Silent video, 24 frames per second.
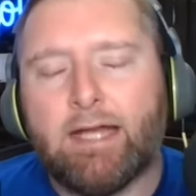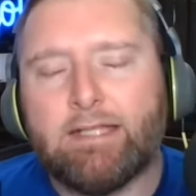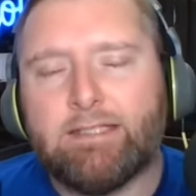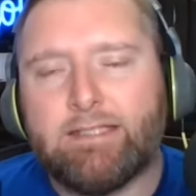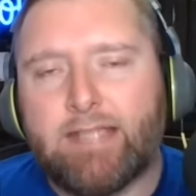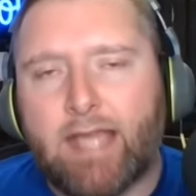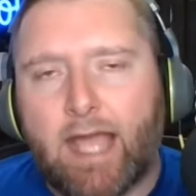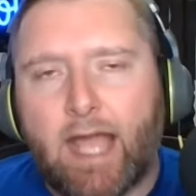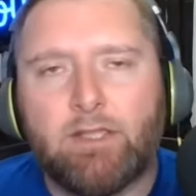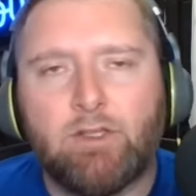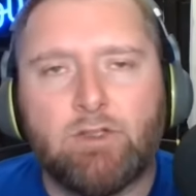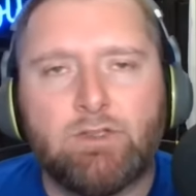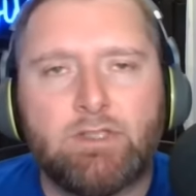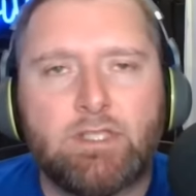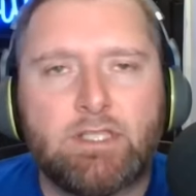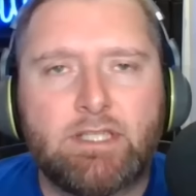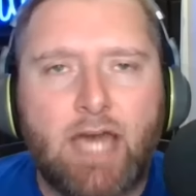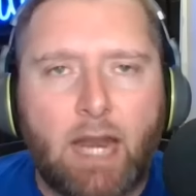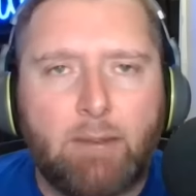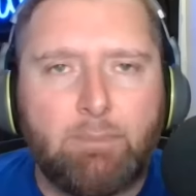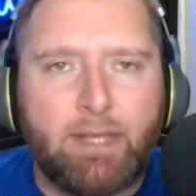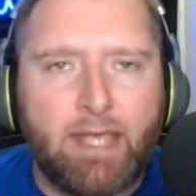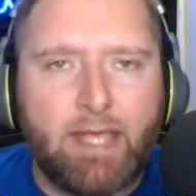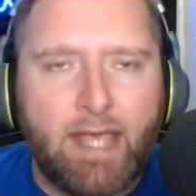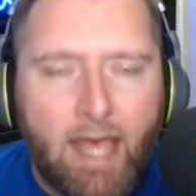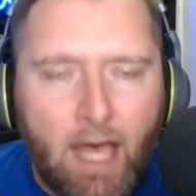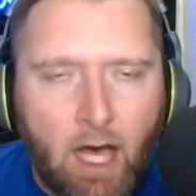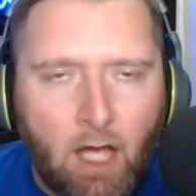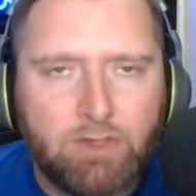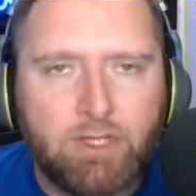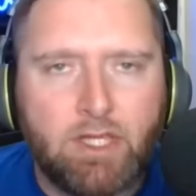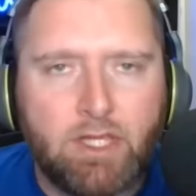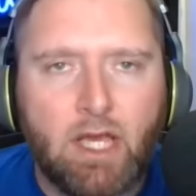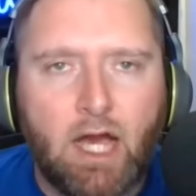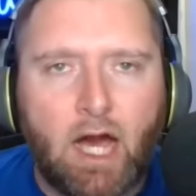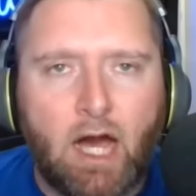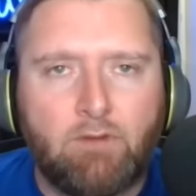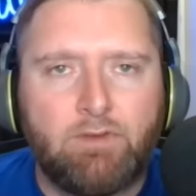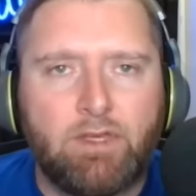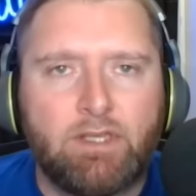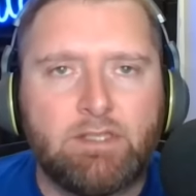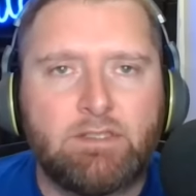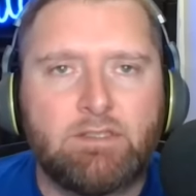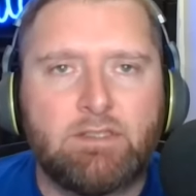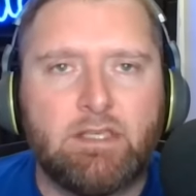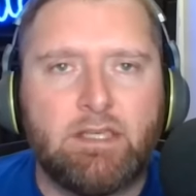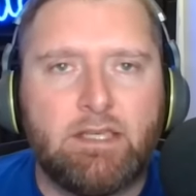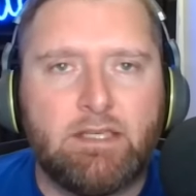Daniels has got to be healthy,
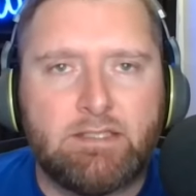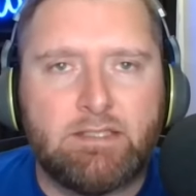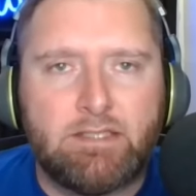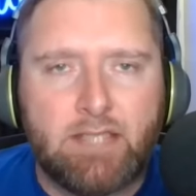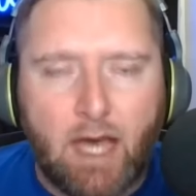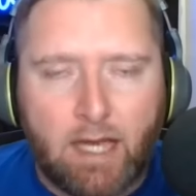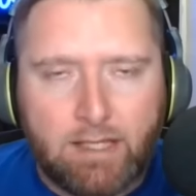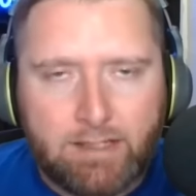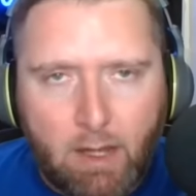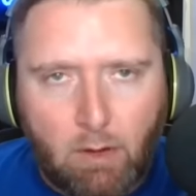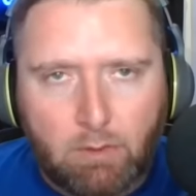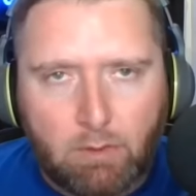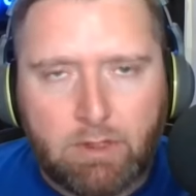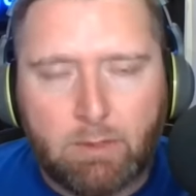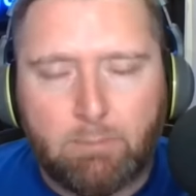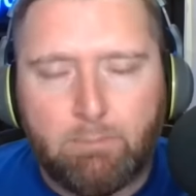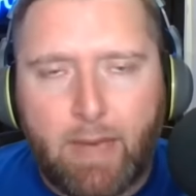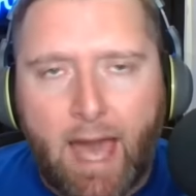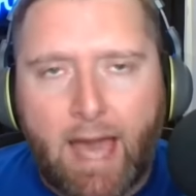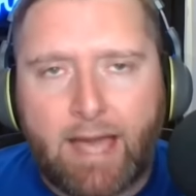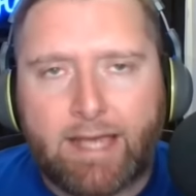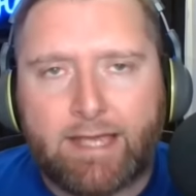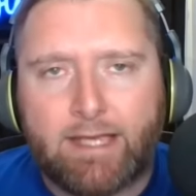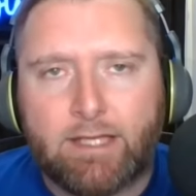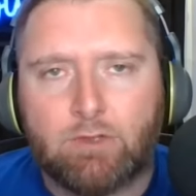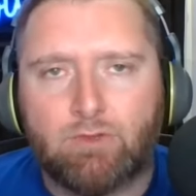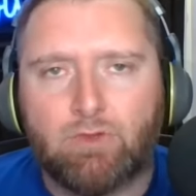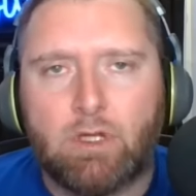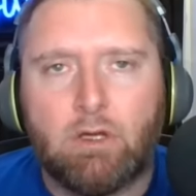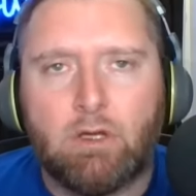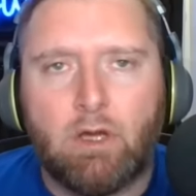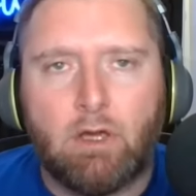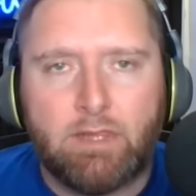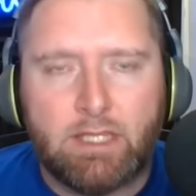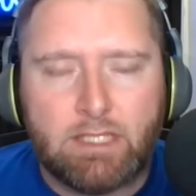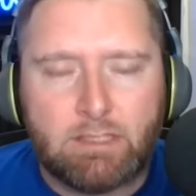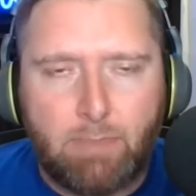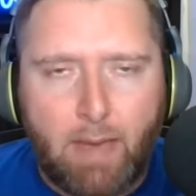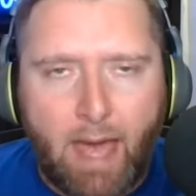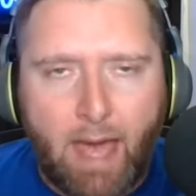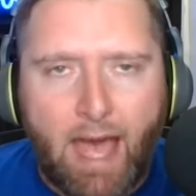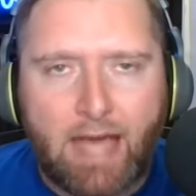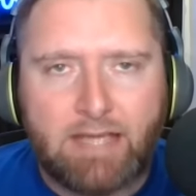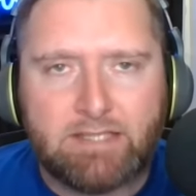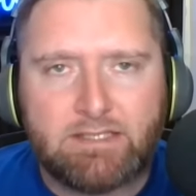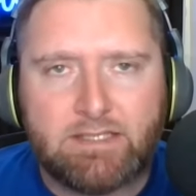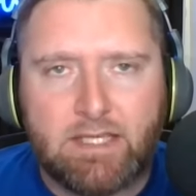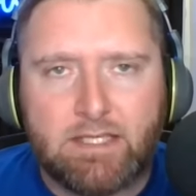obviously. He's dealt with a back injury this
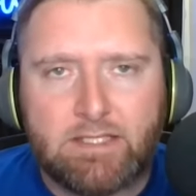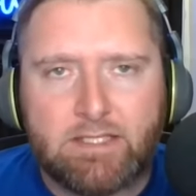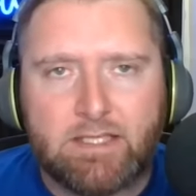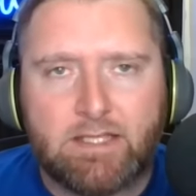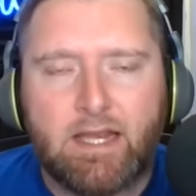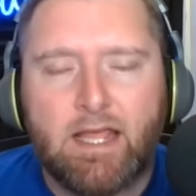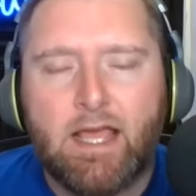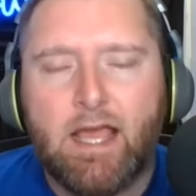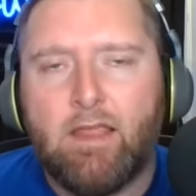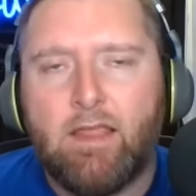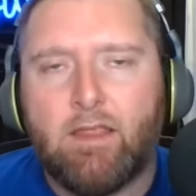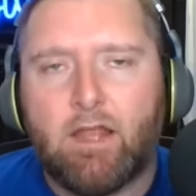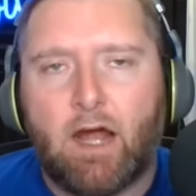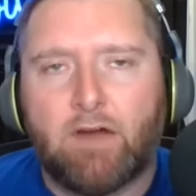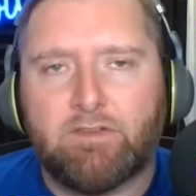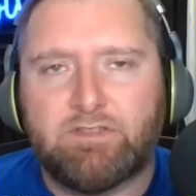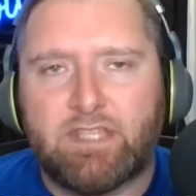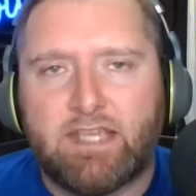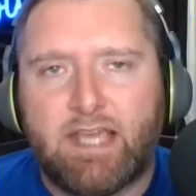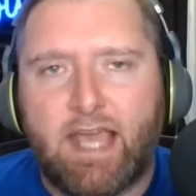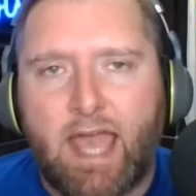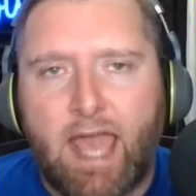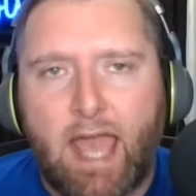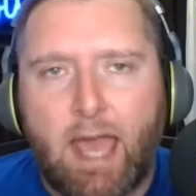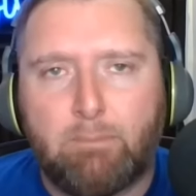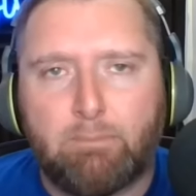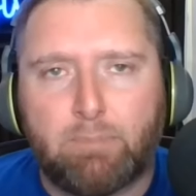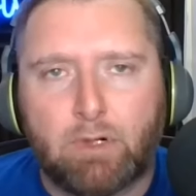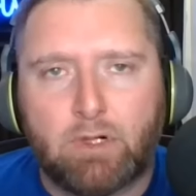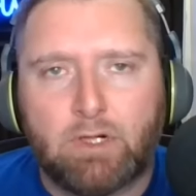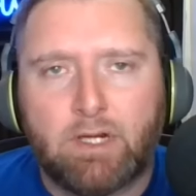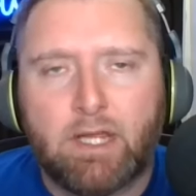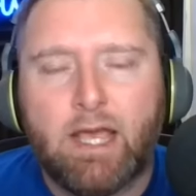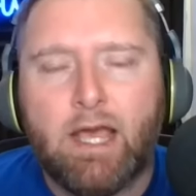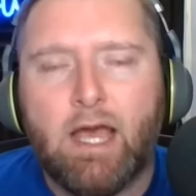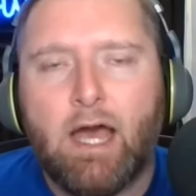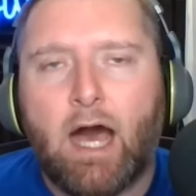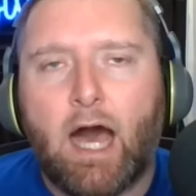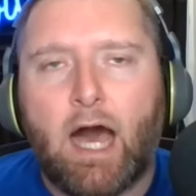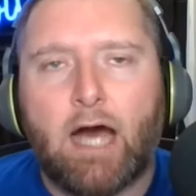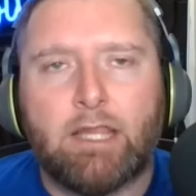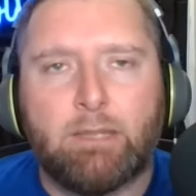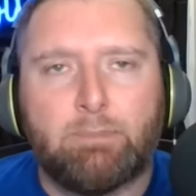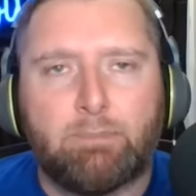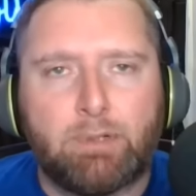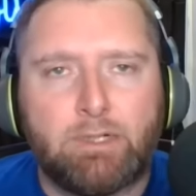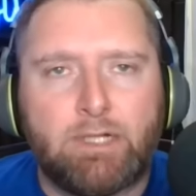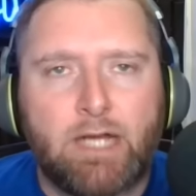past season that obviously hampered
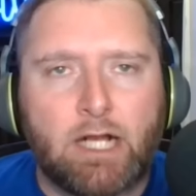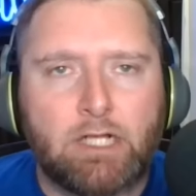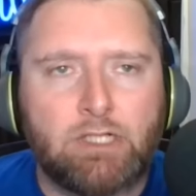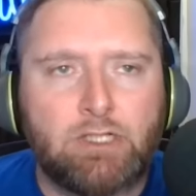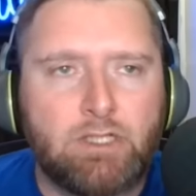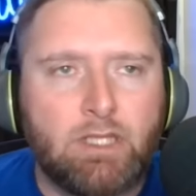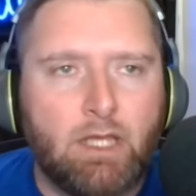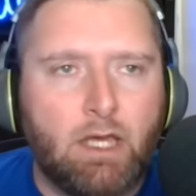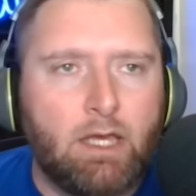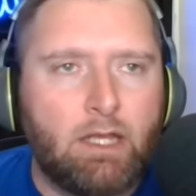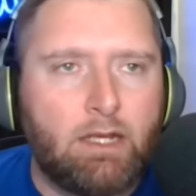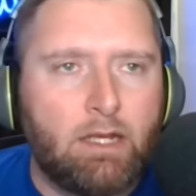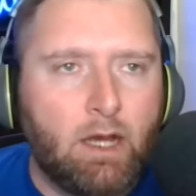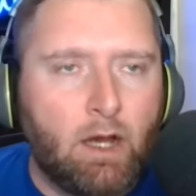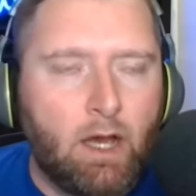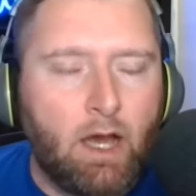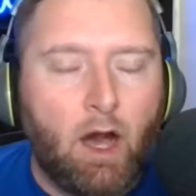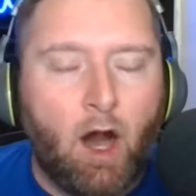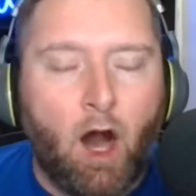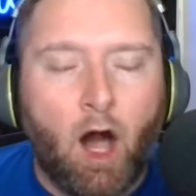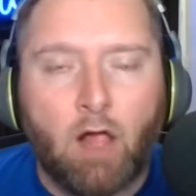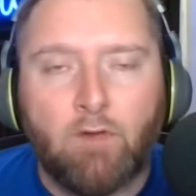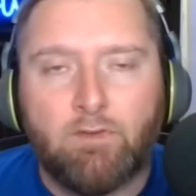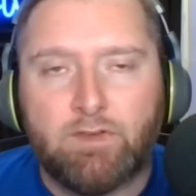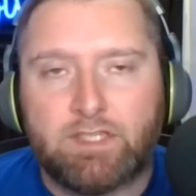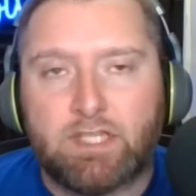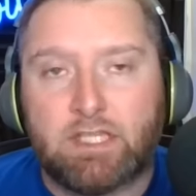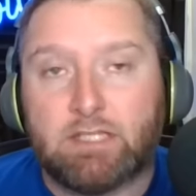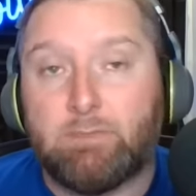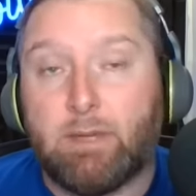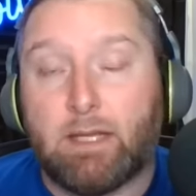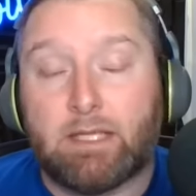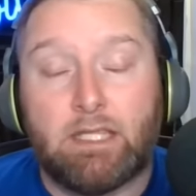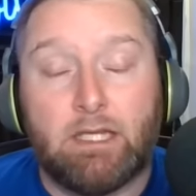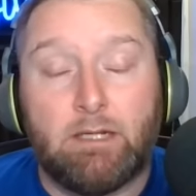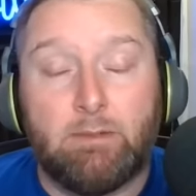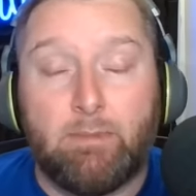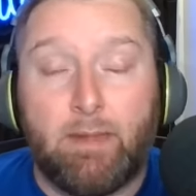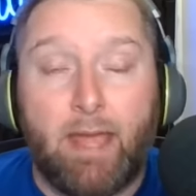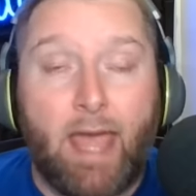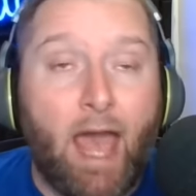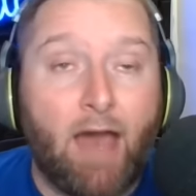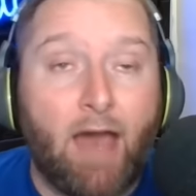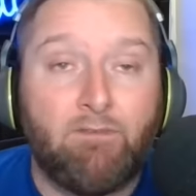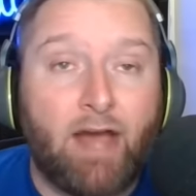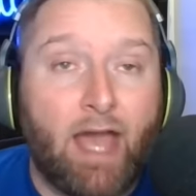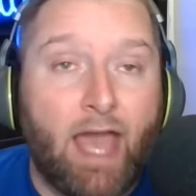the production that all of us expected him to have.